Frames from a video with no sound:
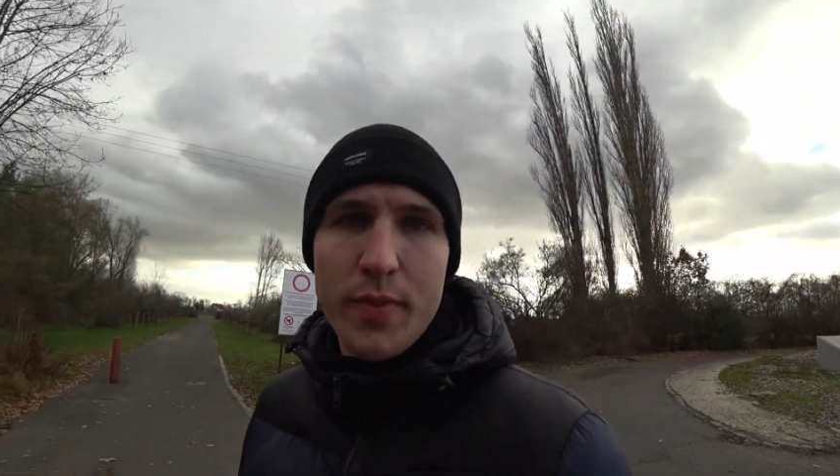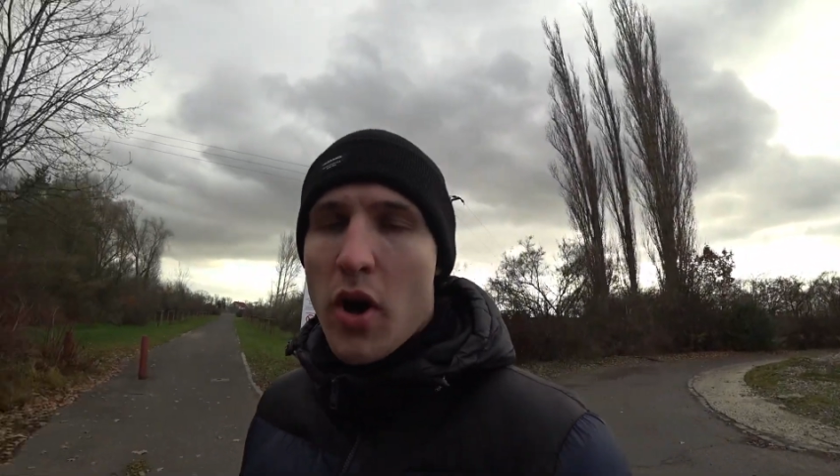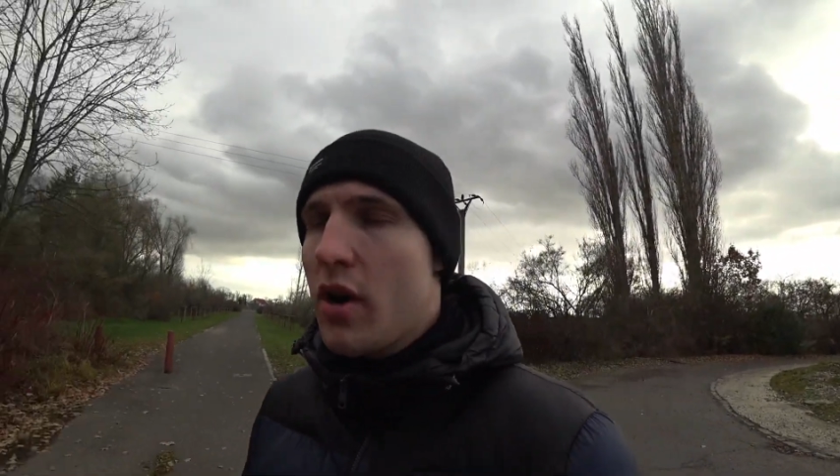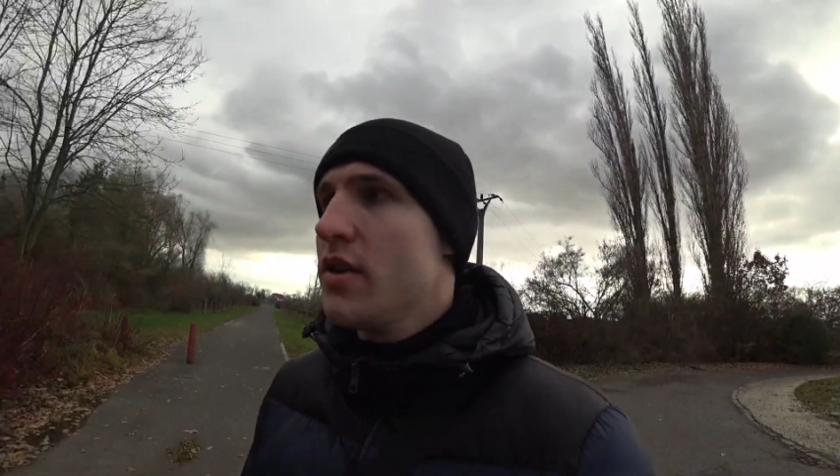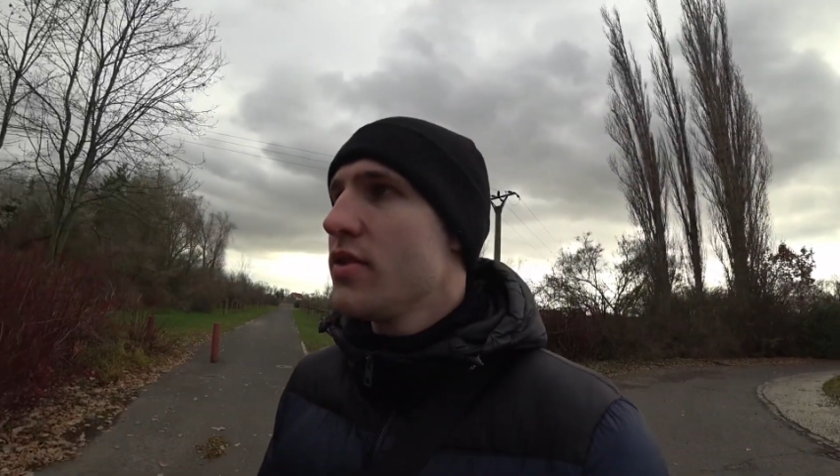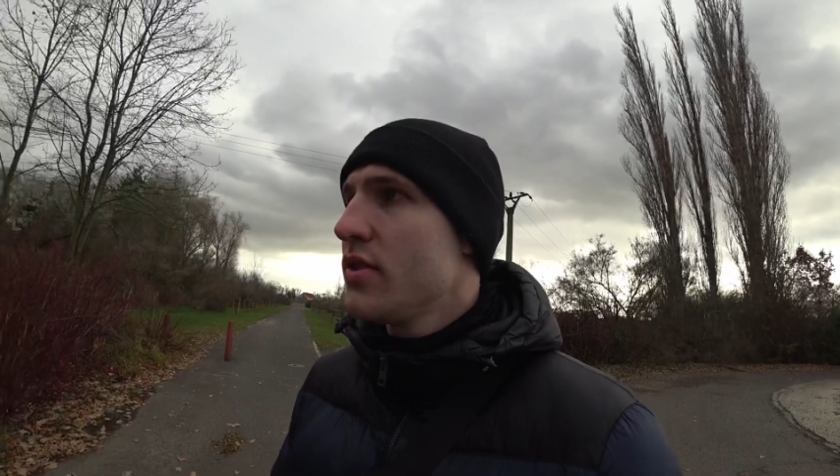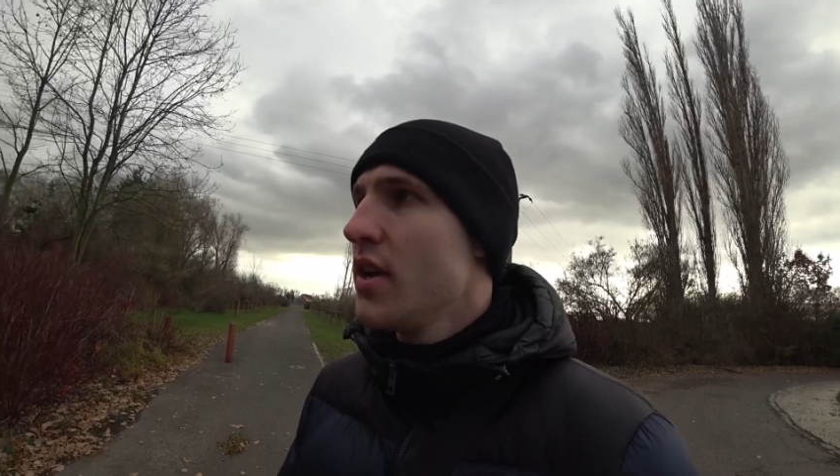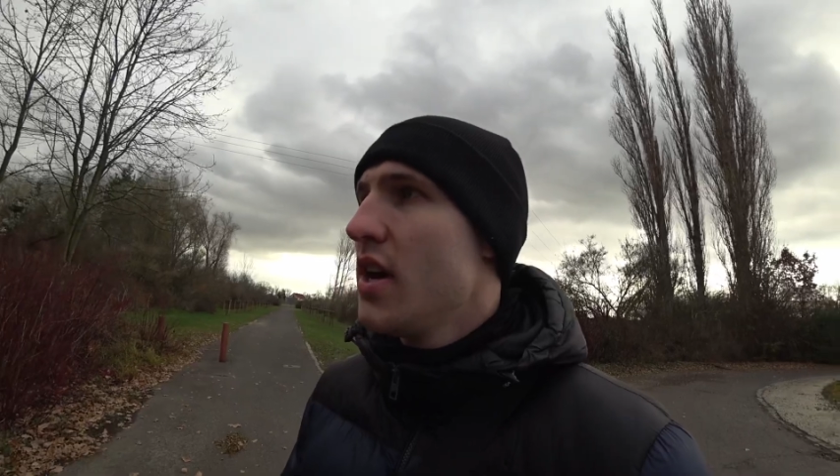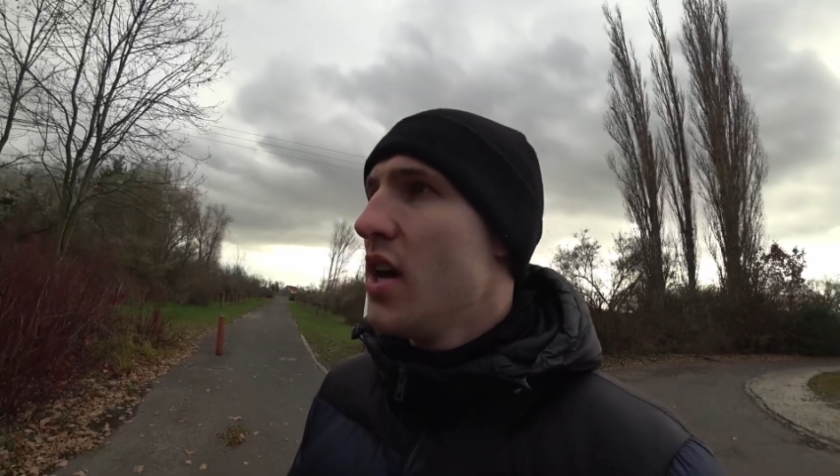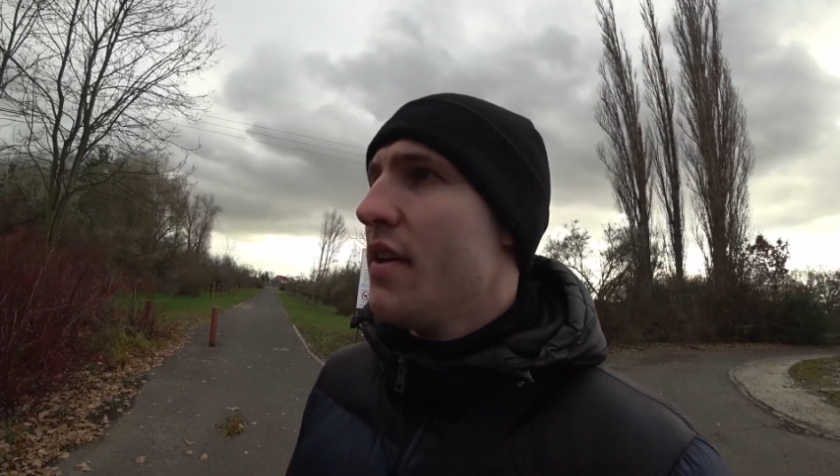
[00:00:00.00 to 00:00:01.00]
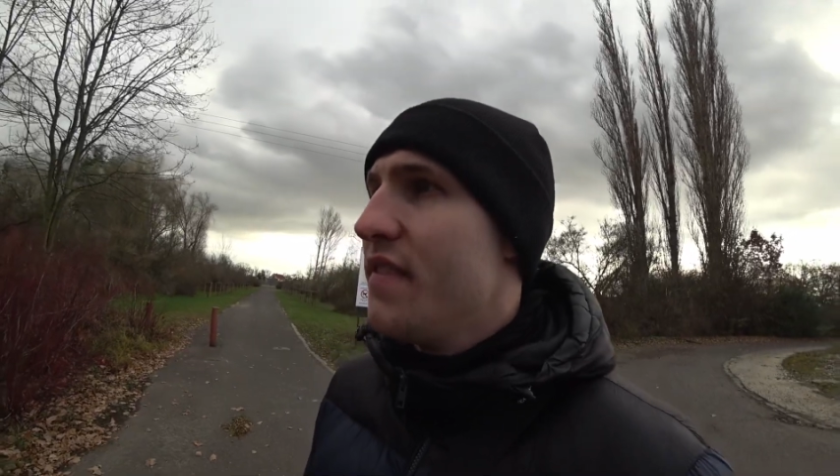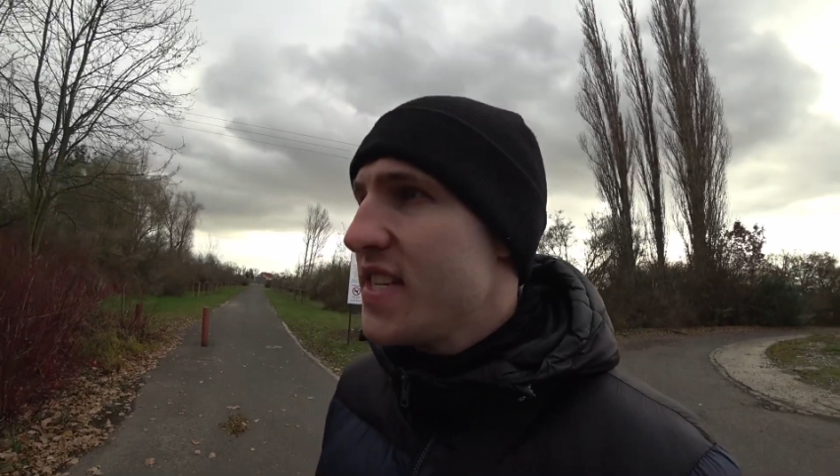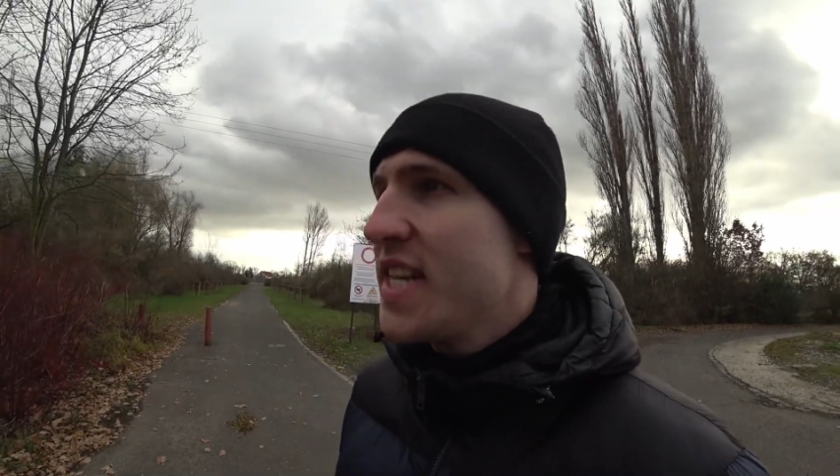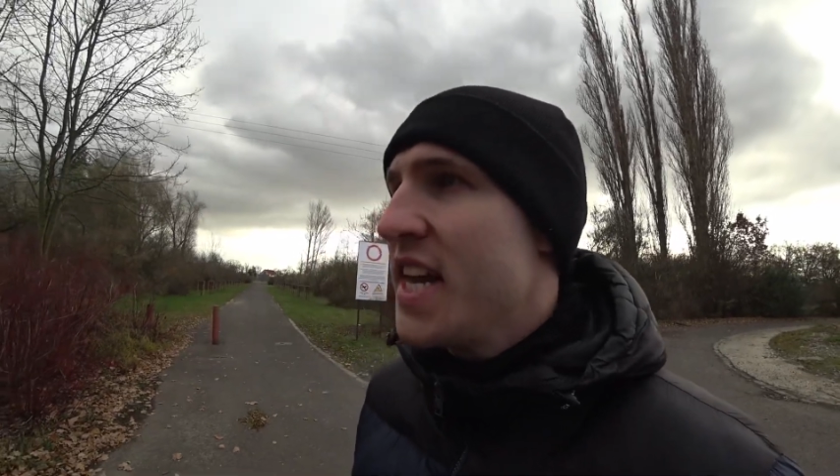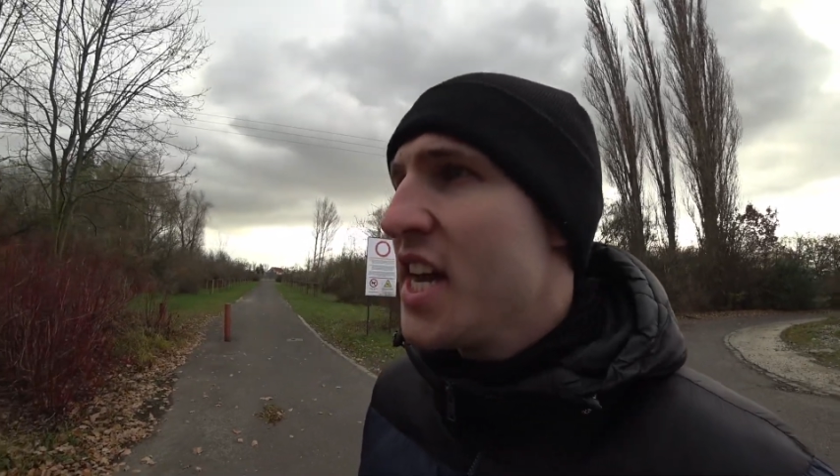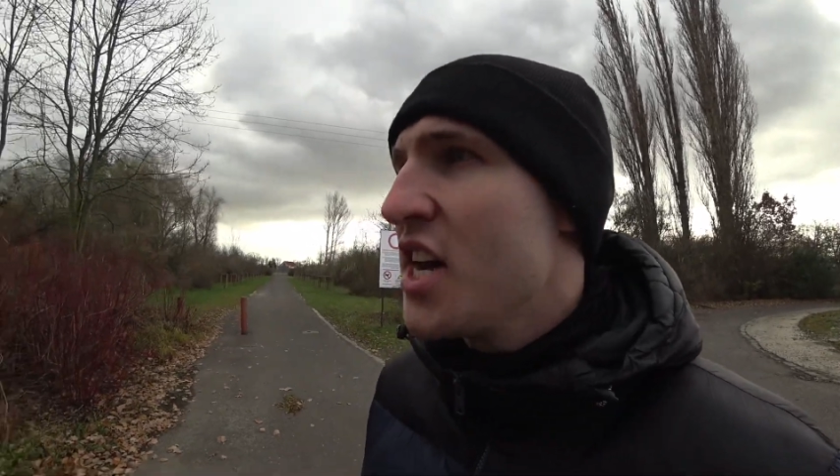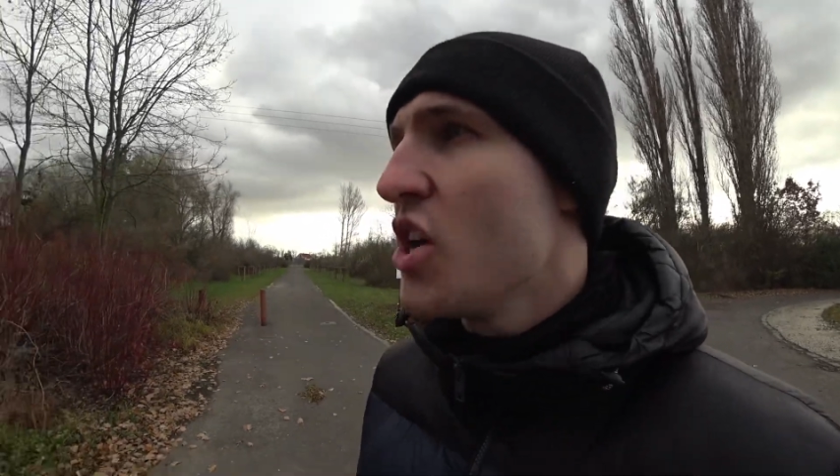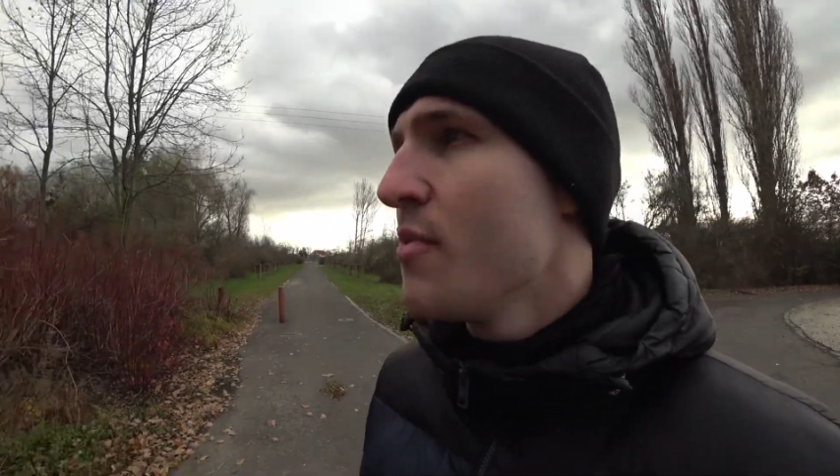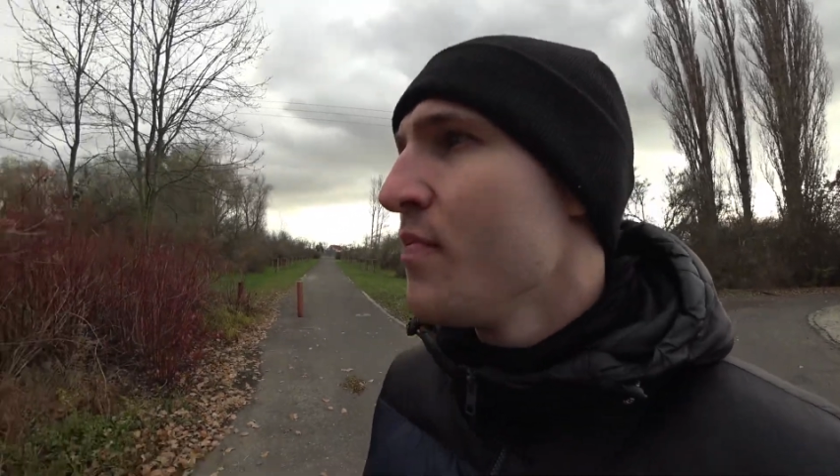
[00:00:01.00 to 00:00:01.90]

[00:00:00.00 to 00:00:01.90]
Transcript: be honest, visiting here.